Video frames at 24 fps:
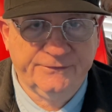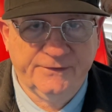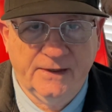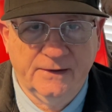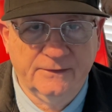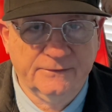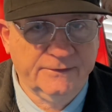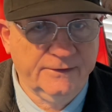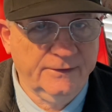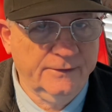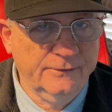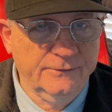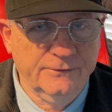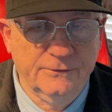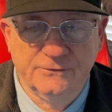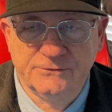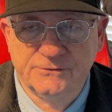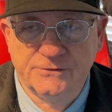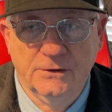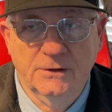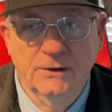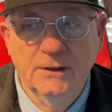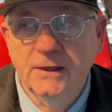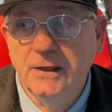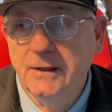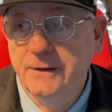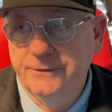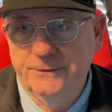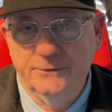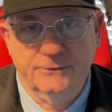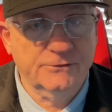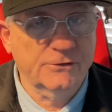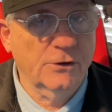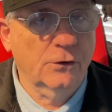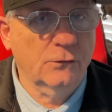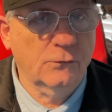out there.
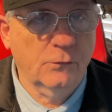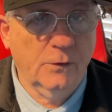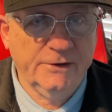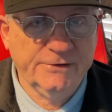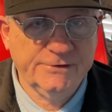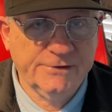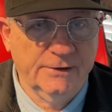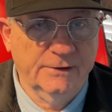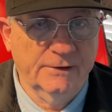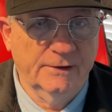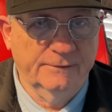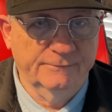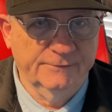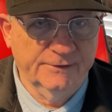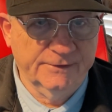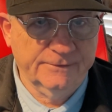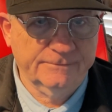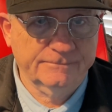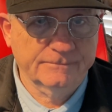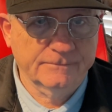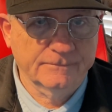There's no question of it.